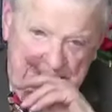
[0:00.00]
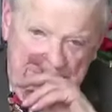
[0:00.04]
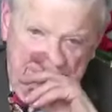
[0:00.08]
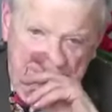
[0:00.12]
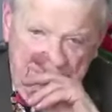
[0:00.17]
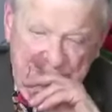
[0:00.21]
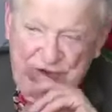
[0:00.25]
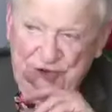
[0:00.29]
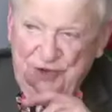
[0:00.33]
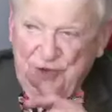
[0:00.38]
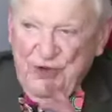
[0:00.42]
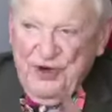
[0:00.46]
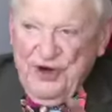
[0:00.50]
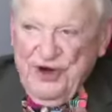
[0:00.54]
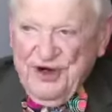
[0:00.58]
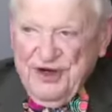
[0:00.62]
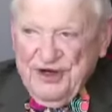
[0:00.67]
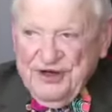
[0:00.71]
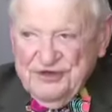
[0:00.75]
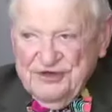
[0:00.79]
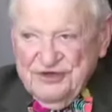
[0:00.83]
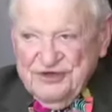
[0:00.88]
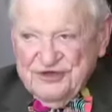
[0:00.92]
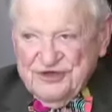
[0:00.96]
It
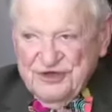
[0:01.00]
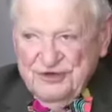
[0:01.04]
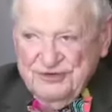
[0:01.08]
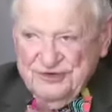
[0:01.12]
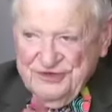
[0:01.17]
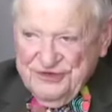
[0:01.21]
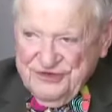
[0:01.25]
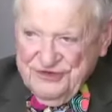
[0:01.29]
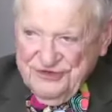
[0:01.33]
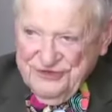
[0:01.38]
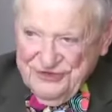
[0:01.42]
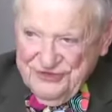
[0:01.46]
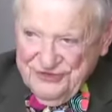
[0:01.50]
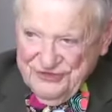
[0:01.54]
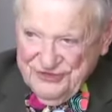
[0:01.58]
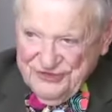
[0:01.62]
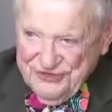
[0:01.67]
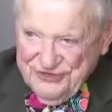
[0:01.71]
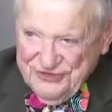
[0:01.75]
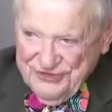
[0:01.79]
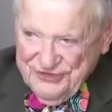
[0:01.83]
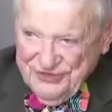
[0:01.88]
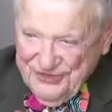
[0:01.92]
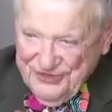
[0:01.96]
required the
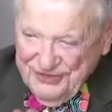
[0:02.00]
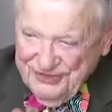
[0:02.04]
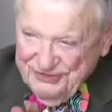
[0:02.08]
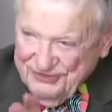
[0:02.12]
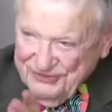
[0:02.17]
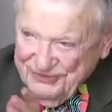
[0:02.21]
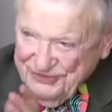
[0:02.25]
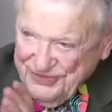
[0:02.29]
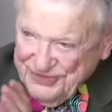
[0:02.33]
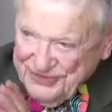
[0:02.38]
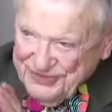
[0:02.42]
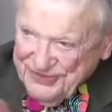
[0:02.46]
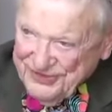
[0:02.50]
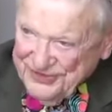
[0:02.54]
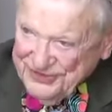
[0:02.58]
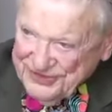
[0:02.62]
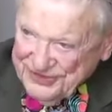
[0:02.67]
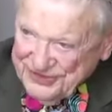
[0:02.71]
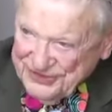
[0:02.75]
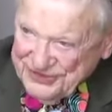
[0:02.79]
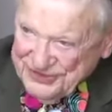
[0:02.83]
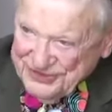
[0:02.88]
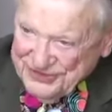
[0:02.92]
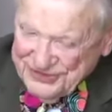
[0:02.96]
services of one of
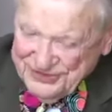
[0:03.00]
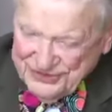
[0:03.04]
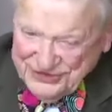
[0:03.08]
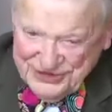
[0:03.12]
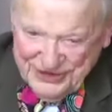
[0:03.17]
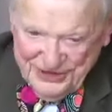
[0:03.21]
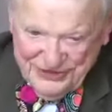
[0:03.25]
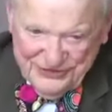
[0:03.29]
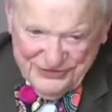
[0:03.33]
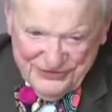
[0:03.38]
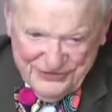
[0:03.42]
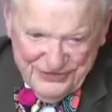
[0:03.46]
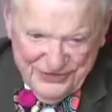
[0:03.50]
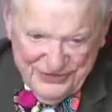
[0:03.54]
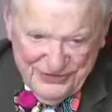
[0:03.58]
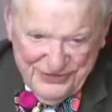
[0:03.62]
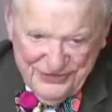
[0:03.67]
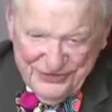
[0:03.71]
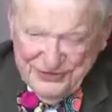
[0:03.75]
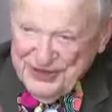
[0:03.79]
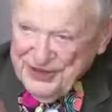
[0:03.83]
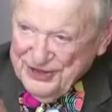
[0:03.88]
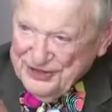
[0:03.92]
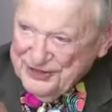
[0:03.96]
the gents that
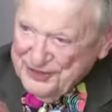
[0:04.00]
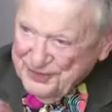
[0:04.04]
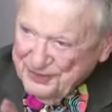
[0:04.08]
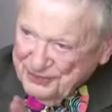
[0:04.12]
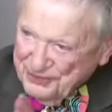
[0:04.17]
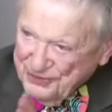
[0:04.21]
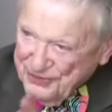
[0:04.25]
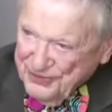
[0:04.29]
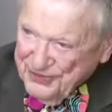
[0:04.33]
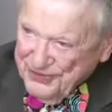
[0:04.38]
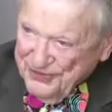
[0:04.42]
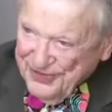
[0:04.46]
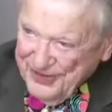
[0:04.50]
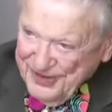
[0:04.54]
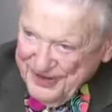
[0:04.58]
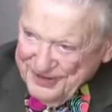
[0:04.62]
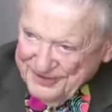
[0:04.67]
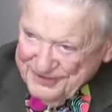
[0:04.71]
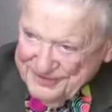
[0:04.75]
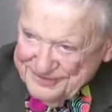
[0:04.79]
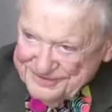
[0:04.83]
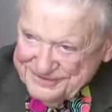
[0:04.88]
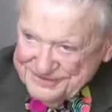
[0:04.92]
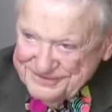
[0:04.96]
knew how to
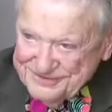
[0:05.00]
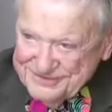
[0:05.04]
program